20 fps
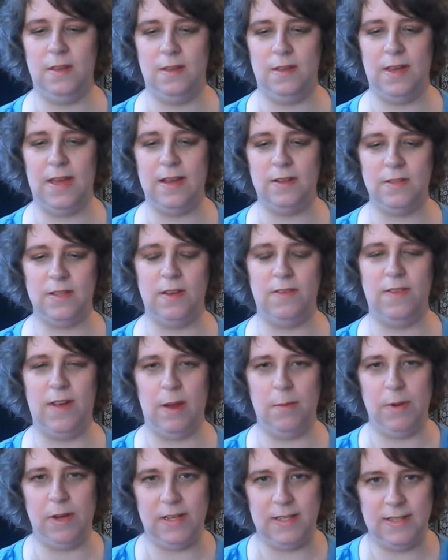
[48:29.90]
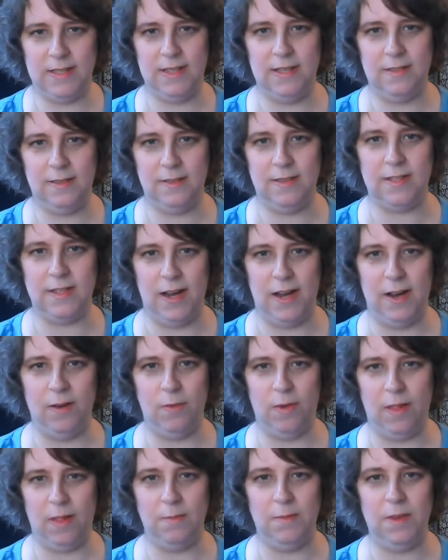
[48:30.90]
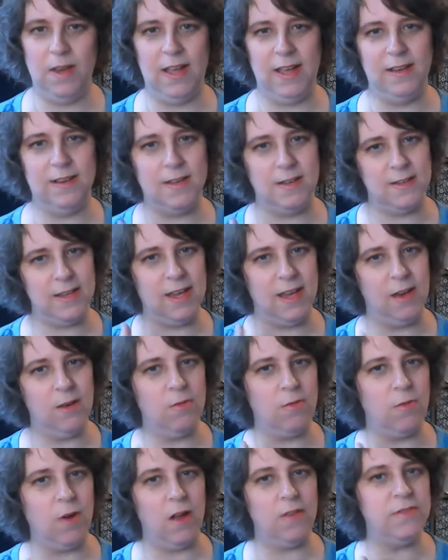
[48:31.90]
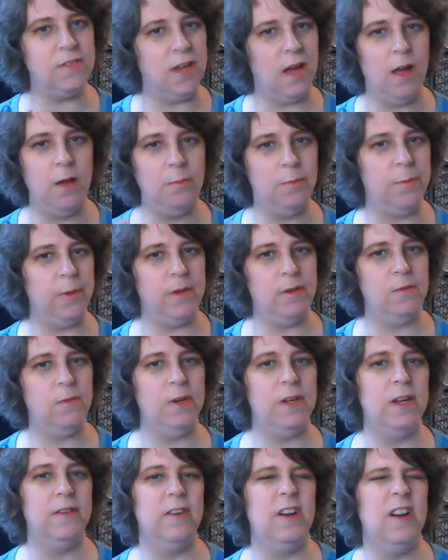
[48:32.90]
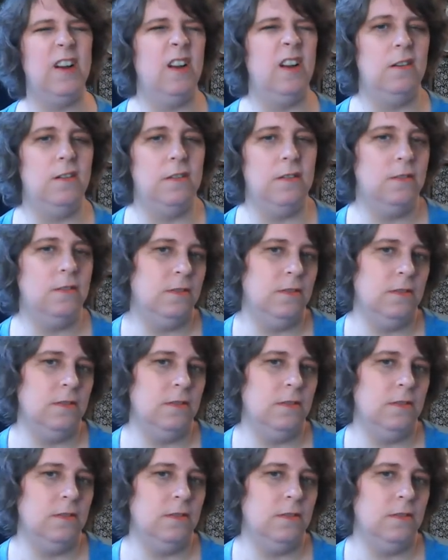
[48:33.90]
outside fabric is inside while I'm knitting and doesn't get roughed up and whatever, I don't know.